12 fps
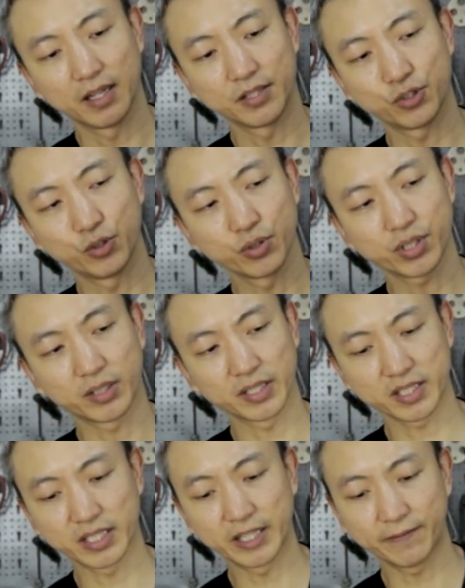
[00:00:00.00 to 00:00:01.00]
It's used on
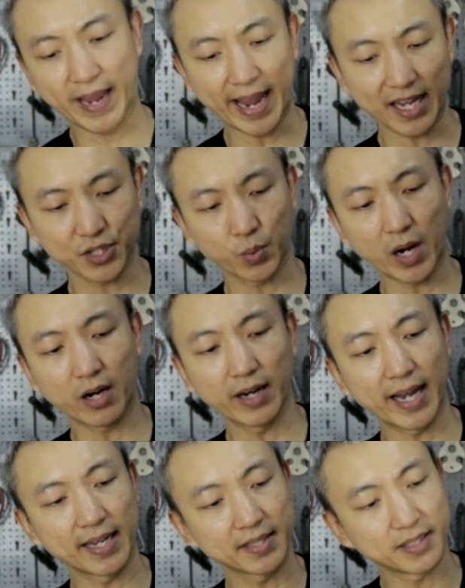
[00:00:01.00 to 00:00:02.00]
the sleeve as
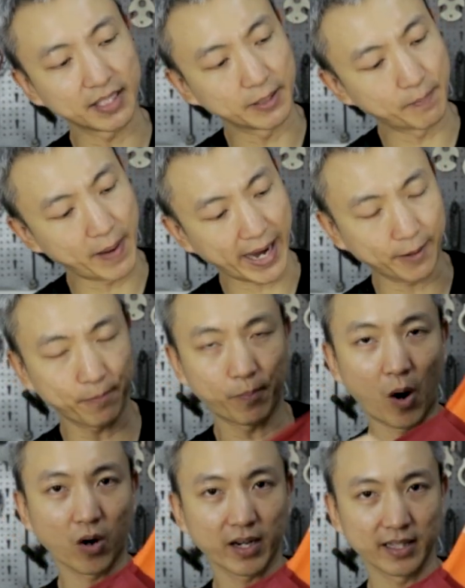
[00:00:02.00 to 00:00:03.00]
well as the back
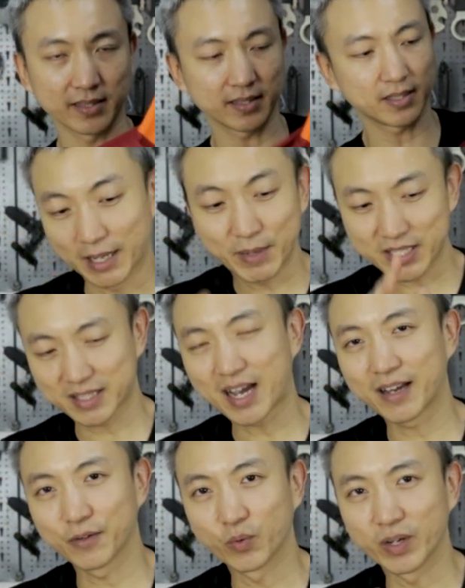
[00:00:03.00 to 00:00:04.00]
pocket. Let me
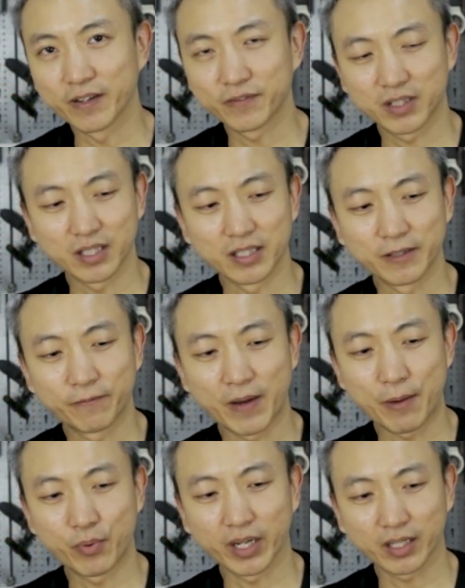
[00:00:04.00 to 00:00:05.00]
start with the
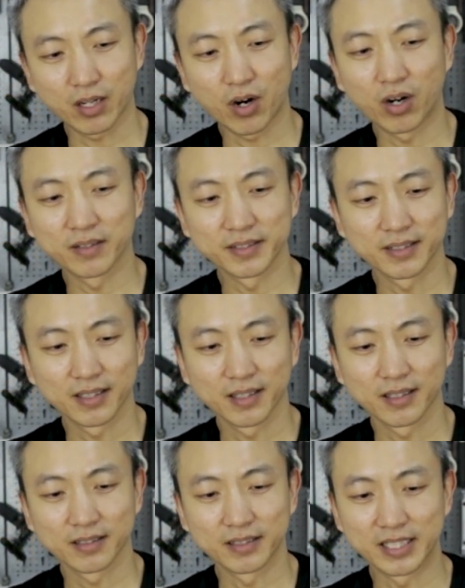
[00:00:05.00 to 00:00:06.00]
fabric on
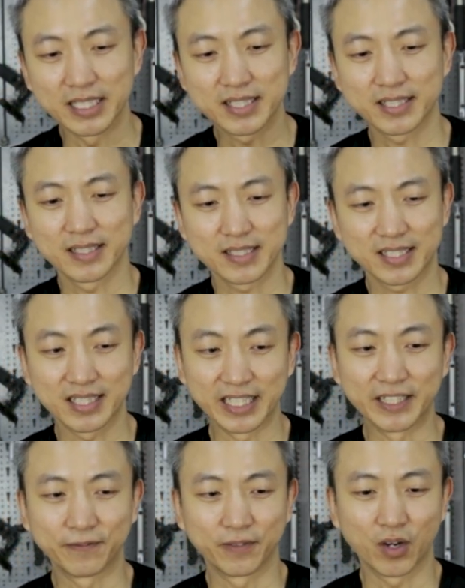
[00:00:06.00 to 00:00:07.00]
this
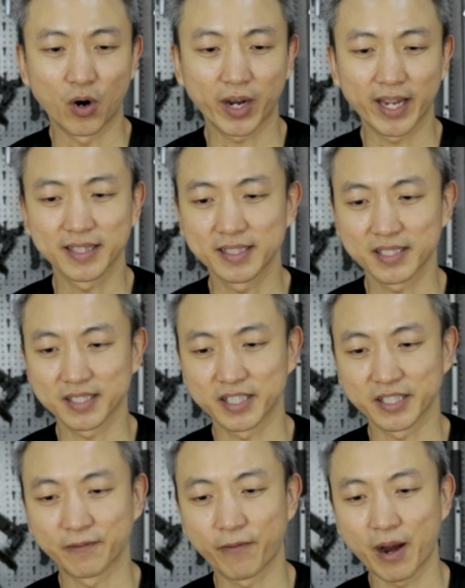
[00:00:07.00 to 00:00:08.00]
sleeve. Okay, this
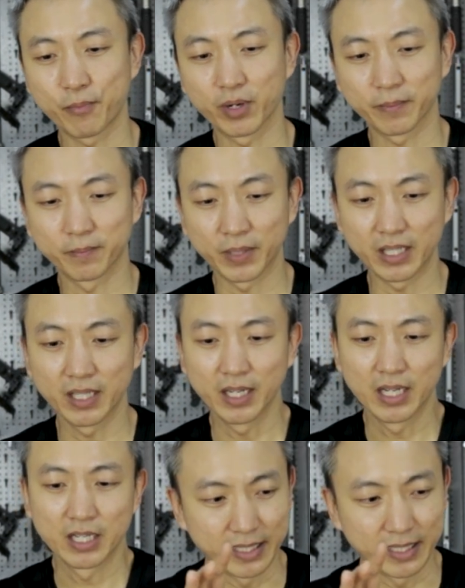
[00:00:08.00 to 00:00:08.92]
is the fabric B.